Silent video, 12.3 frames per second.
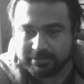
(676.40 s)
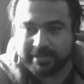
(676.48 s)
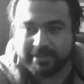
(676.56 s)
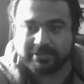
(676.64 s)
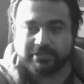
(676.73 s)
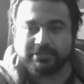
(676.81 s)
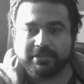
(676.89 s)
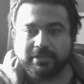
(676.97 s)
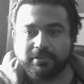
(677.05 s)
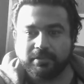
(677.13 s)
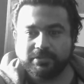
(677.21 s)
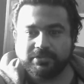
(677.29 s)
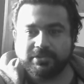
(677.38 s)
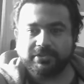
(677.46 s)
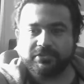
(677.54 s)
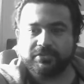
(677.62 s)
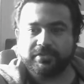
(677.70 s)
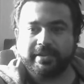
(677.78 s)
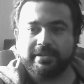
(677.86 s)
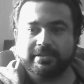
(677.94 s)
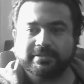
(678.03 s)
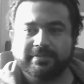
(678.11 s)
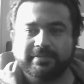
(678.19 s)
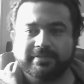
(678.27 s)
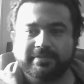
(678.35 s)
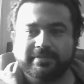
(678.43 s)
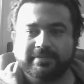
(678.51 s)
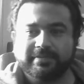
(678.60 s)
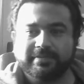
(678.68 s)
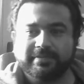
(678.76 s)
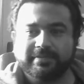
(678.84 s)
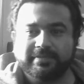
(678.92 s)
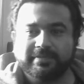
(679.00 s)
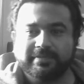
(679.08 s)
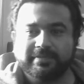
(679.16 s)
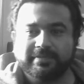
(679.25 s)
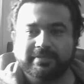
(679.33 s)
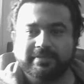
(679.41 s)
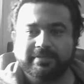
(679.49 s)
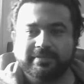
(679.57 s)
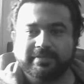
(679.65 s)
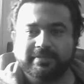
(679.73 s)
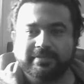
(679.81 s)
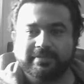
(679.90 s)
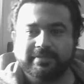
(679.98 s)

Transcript: suggestions on acoustic longer durability.